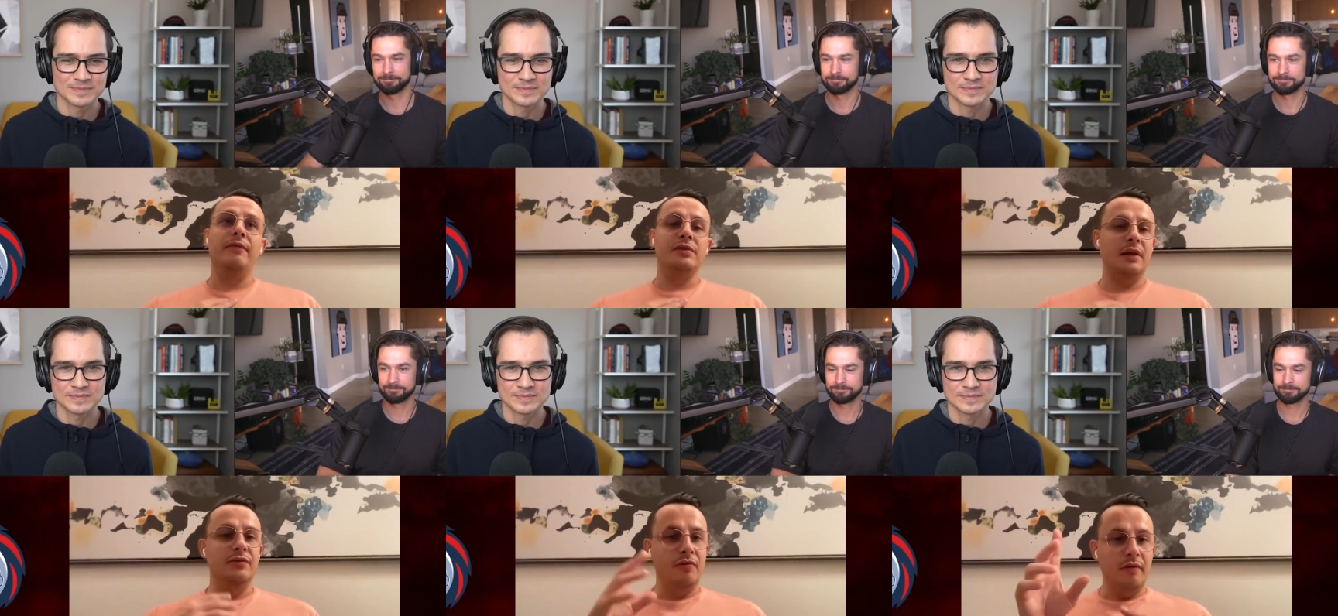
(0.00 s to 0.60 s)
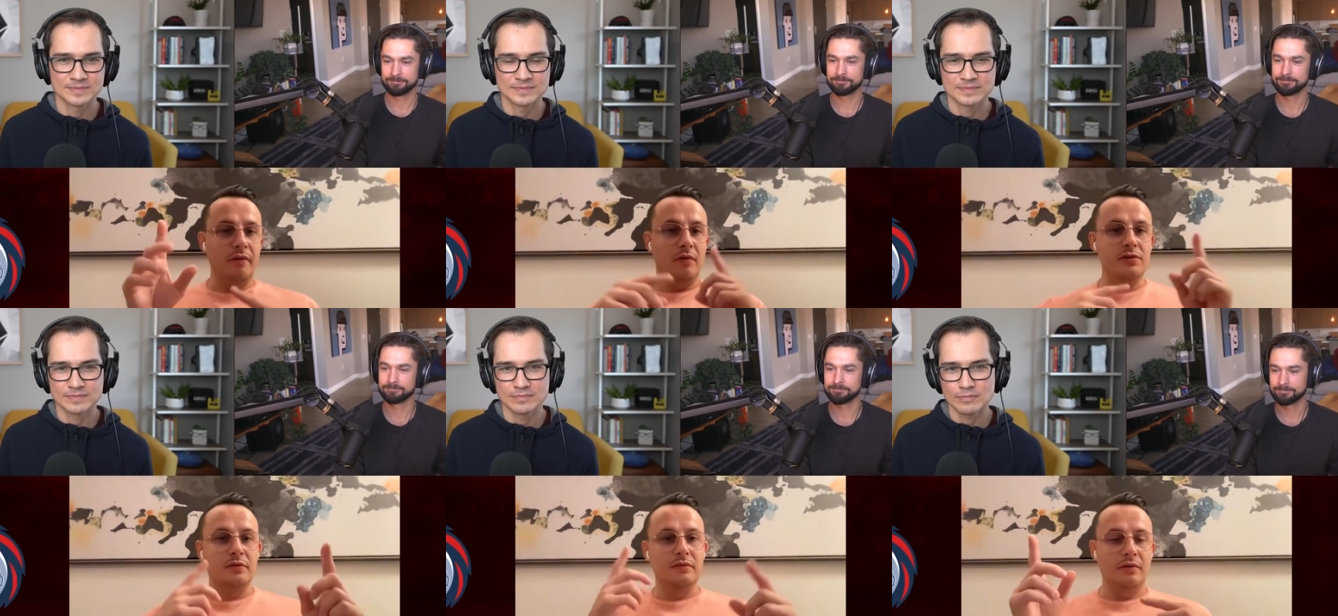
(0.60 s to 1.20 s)
Speaker 1: I was like touring
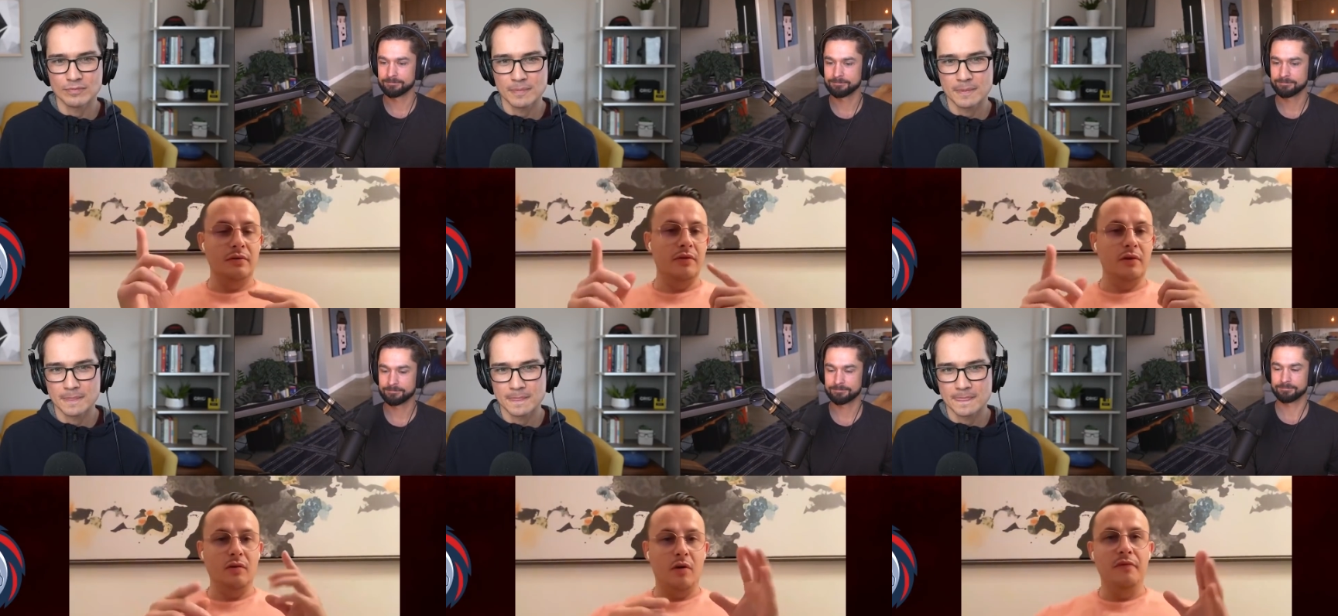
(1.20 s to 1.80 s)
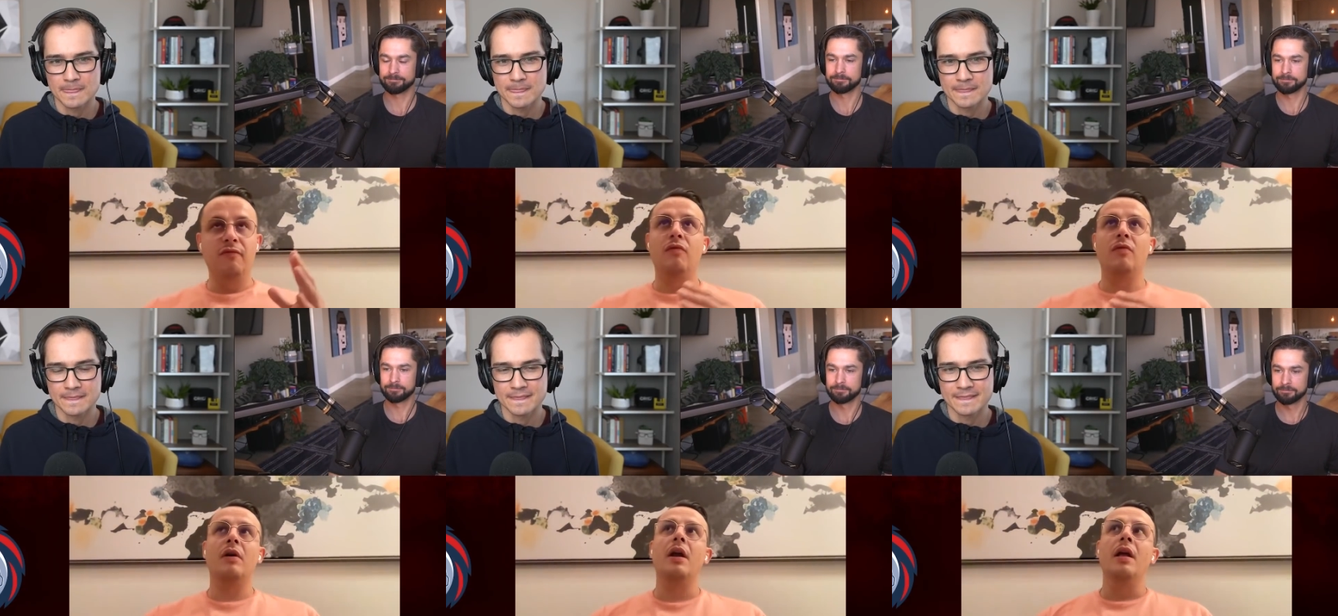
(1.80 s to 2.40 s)
also around the globe
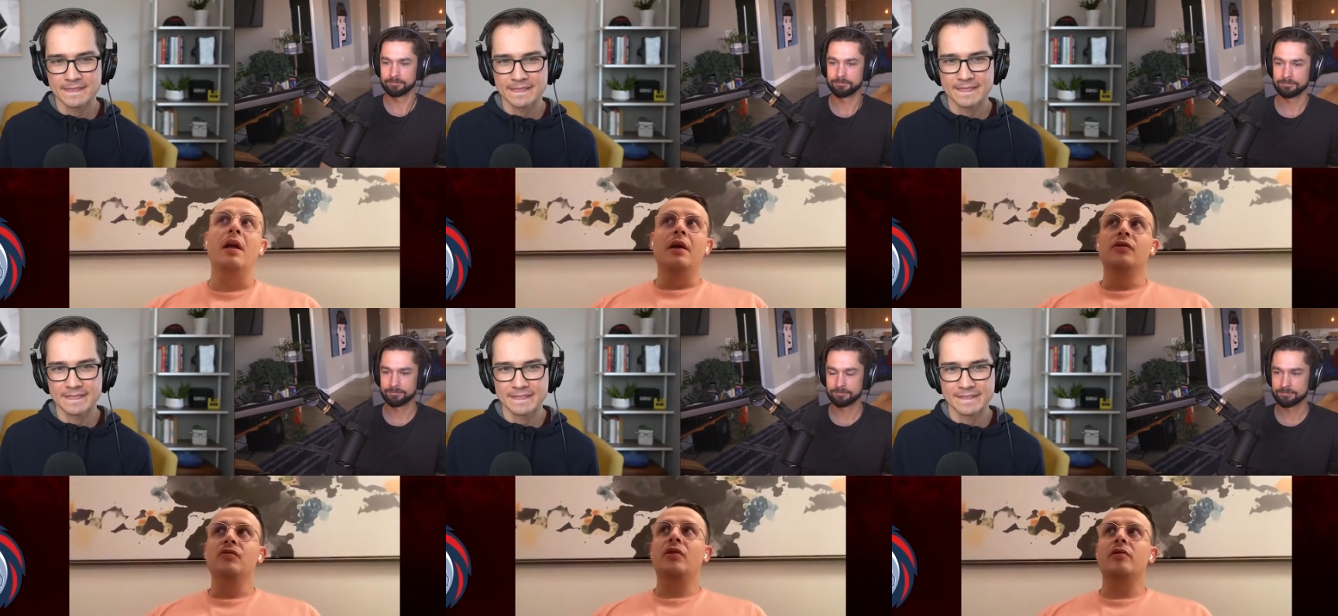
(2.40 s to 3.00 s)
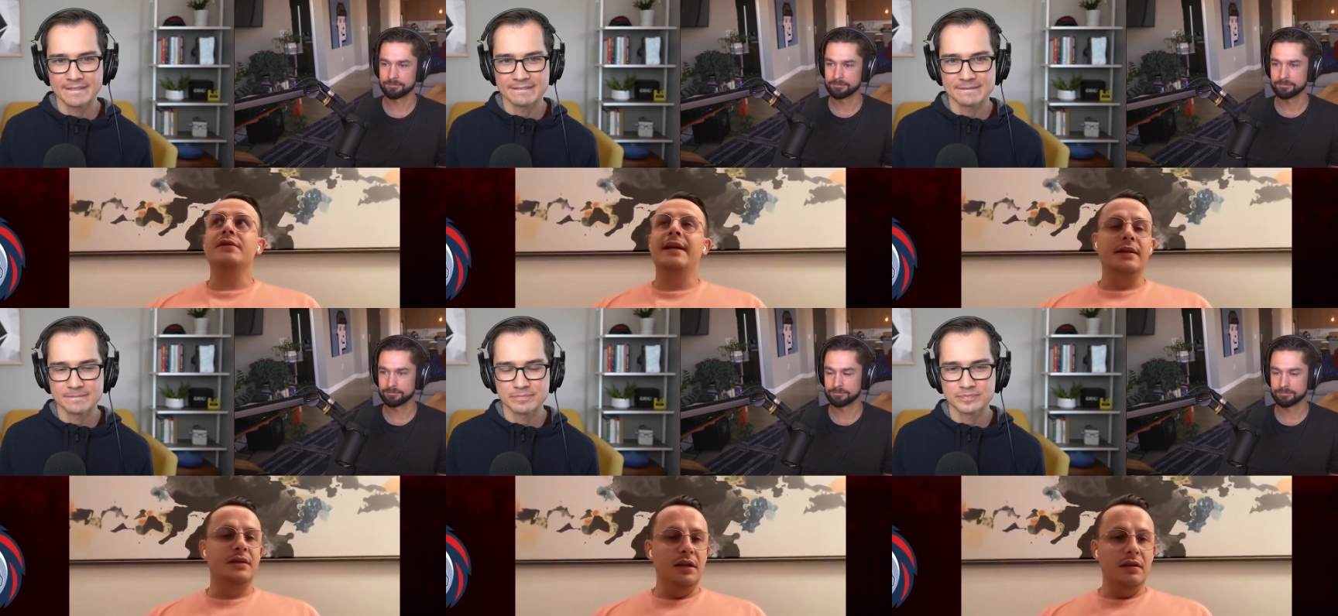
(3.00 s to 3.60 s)
before twenty
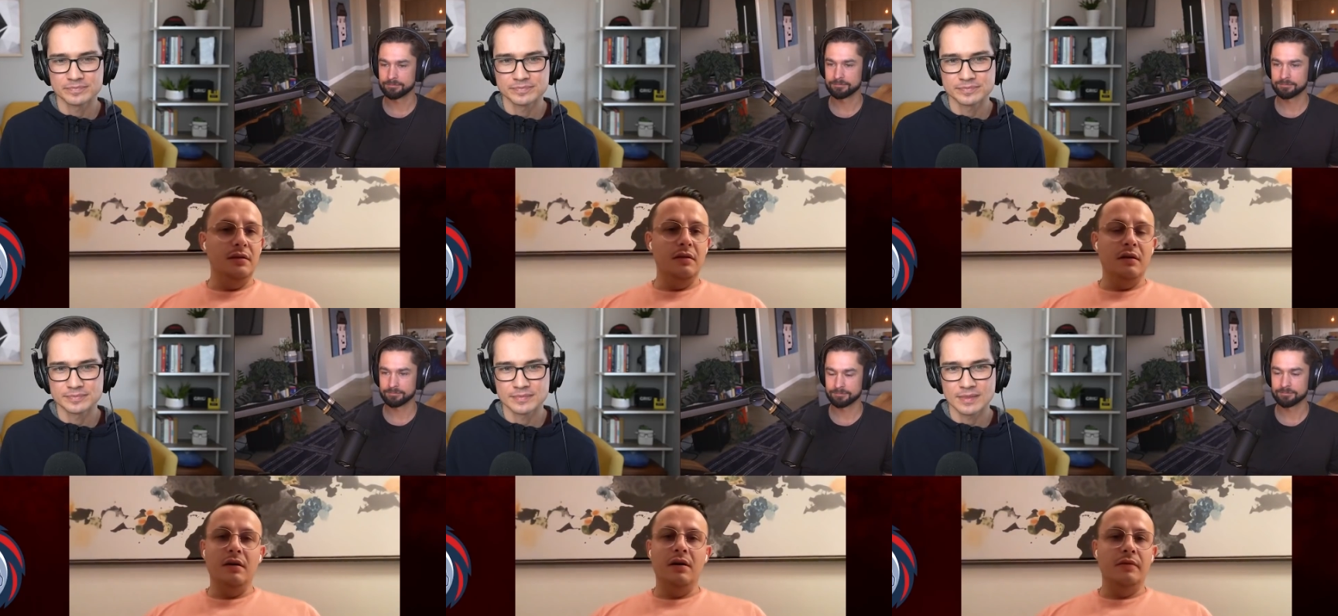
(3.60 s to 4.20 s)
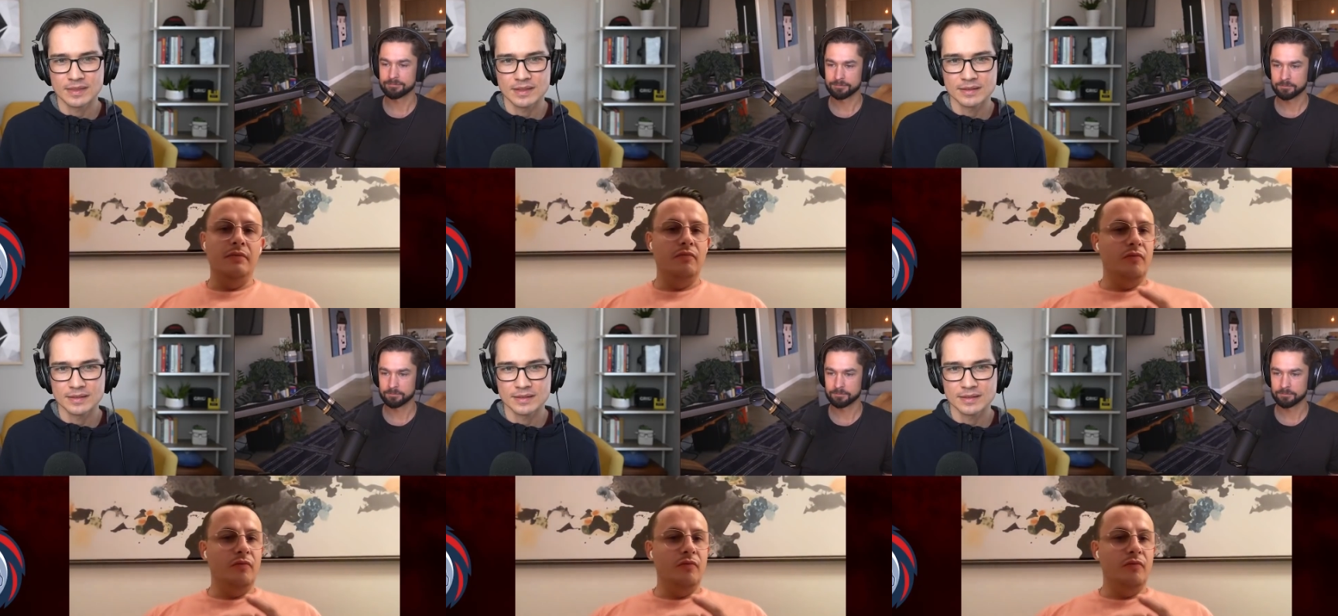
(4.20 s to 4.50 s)
eighteen, uh,